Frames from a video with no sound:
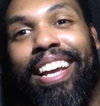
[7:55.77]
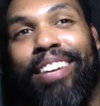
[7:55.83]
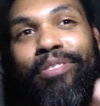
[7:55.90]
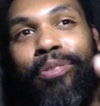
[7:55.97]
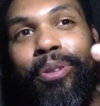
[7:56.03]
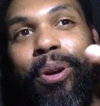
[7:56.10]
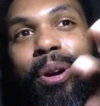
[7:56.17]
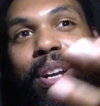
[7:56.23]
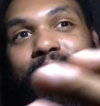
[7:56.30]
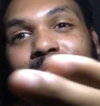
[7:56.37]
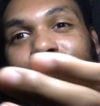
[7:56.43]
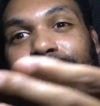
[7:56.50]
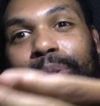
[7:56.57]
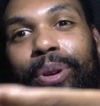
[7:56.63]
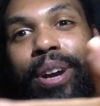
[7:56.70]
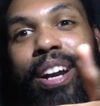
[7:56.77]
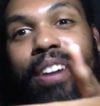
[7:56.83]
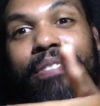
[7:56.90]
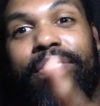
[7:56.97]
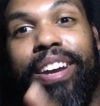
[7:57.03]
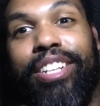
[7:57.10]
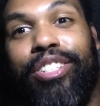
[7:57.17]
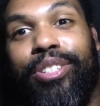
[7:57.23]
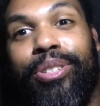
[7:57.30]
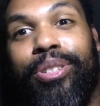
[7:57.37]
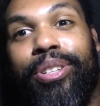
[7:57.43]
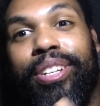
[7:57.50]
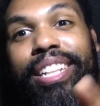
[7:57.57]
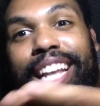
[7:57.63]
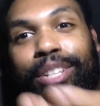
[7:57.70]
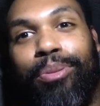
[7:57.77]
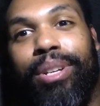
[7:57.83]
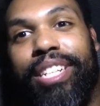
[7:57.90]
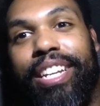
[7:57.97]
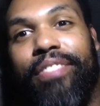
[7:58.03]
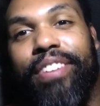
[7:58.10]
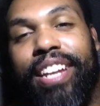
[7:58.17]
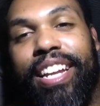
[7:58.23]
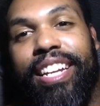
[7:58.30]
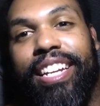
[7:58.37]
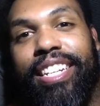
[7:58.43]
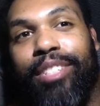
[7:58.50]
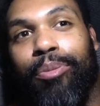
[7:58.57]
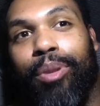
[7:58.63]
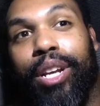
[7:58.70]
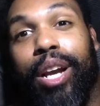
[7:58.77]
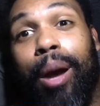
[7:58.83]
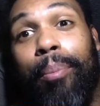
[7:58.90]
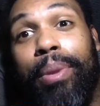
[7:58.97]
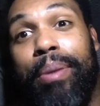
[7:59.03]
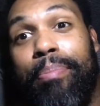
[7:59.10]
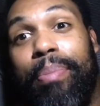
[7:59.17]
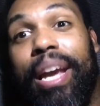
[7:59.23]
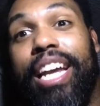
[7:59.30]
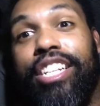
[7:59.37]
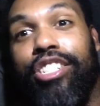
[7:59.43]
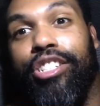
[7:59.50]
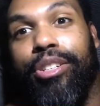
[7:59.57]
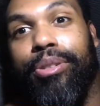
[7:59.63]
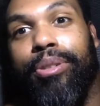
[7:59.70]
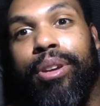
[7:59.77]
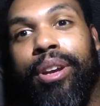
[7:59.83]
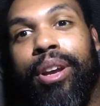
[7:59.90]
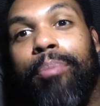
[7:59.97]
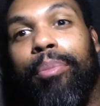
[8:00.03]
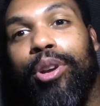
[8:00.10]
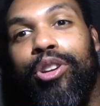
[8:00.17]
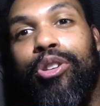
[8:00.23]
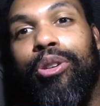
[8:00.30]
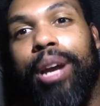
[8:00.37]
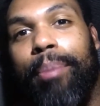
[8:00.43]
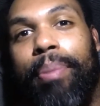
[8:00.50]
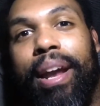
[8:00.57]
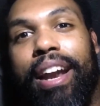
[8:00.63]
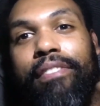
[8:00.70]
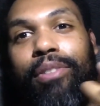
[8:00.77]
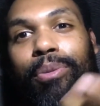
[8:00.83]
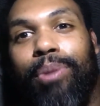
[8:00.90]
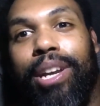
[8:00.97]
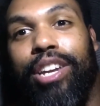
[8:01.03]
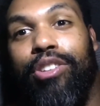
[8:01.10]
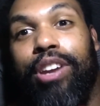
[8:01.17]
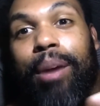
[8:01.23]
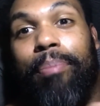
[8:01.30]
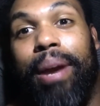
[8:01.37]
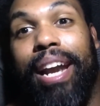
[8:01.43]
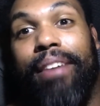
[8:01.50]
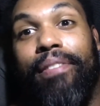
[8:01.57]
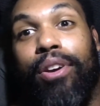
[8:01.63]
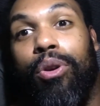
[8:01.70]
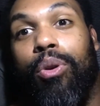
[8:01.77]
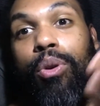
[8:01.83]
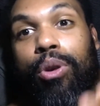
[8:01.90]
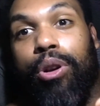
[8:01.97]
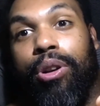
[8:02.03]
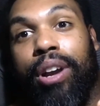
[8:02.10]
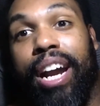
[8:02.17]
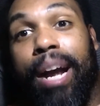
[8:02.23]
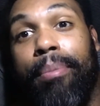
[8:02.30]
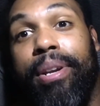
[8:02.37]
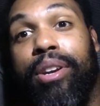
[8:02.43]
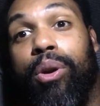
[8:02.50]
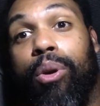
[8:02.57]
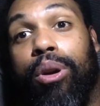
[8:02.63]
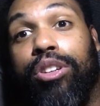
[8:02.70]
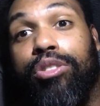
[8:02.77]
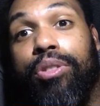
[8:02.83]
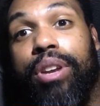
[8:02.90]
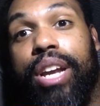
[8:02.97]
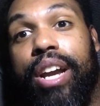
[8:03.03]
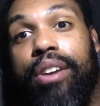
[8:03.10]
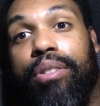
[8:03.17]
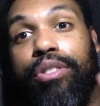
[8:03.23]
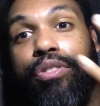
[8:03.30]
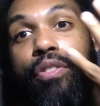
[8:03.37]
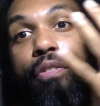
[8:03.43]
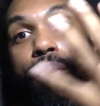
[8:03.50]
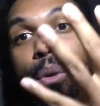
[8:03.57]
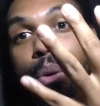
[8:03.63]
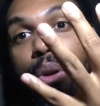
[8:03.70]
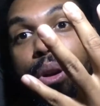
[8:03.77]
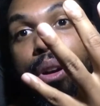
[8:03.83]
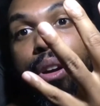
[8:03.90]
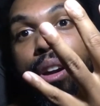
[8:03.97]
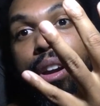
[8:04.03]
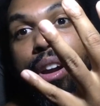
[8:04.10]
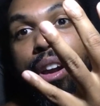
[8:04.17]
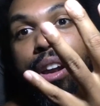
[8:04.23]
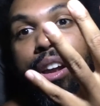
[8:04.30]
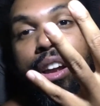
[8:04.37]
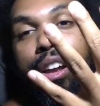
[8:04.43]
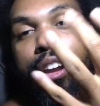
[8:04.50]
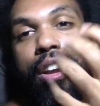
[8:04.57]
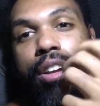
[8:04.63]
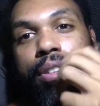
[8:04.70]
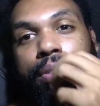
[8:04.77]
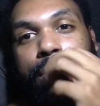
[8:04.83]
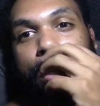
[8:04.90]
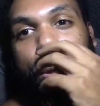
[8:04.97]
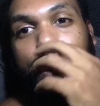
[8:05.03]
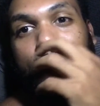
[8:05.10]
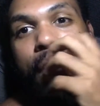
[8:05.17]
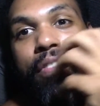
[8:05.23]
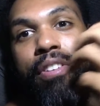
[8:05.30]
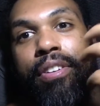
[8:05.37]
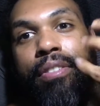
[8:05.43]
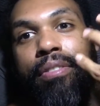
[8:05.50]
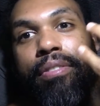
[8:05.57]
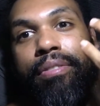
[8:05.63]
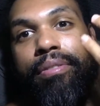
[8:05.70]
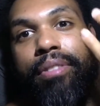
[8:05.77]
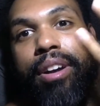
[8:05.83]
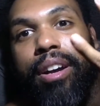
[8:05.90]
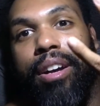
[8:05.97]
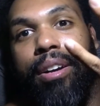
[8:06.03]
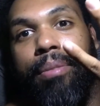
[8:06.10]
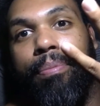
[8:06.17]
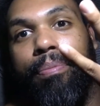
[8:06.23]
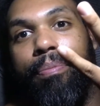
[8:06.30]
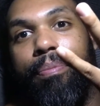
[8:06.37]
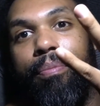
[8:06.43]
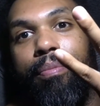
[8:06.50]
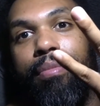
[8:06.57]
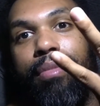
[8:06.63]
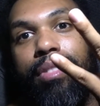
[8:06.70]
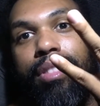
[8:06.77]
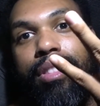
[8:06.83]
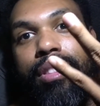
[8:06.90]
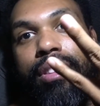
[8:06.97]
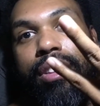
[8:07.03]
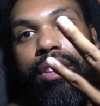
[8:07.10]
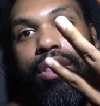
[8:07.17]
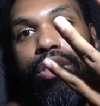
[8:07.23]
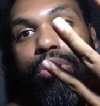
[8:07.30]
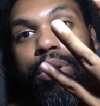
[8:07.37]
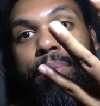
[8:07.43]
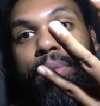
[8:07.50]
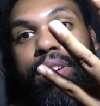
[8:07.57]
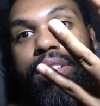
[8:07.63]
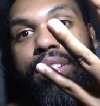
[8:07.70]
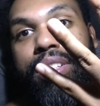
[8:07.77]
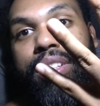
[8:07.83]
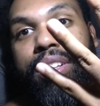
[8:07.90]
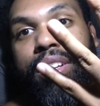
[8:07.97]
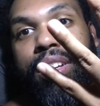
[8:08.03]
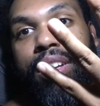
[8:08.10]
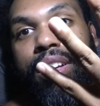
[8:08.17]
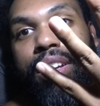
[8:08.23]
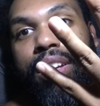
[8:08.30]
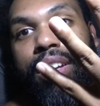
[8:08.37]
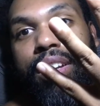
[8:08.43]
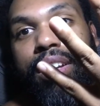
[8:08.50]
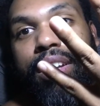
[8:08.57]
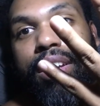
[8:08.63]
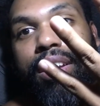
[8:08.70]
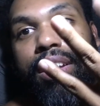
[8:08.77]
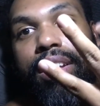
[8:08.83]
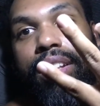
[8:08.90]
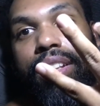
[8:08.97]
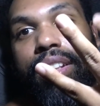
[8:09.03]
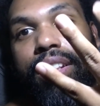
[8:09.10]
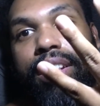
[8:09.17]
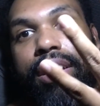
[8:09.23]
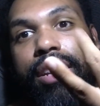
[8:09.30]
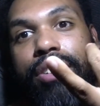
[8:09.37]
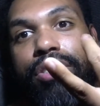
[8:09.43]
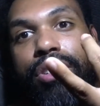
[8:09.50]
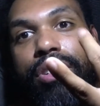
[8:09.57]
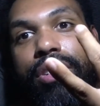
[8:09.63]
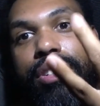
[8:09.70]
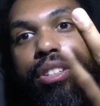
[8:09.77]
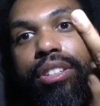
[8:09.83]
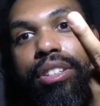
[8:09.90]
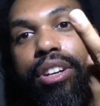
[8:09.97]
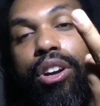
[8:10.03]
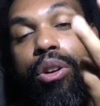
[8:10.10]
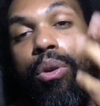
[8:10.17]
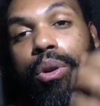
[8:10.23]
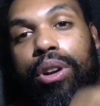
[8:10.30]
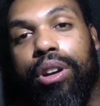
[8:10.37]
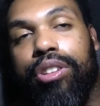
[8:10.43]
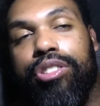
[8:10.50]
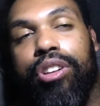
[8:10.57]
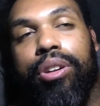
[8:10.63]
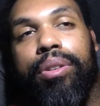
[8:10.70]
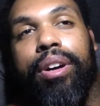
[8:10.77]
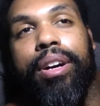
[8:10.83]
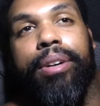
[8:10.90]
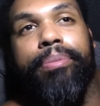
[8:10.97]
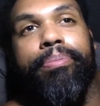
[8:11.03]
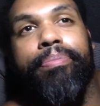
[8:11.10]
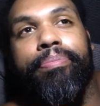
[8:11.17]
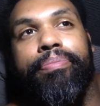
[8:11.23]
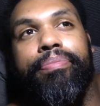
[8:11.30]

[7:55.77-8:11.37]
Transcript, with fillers: for, for an investor, that's what a dividend is, when a company pays you. But you don't get paid every week, you get paid every quarter. How many quarters are in a year? There's four, you know? So every um, three months, there's a, a quarter. So, um,